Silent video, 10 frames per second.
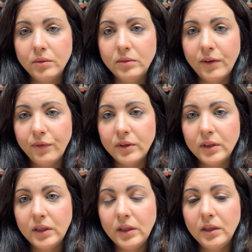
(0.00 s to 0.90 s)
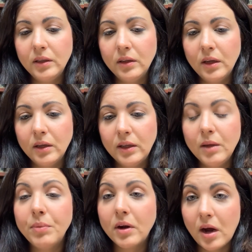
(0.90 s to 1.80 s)
definitely
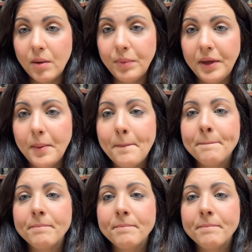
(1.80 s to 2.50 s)
keep a copy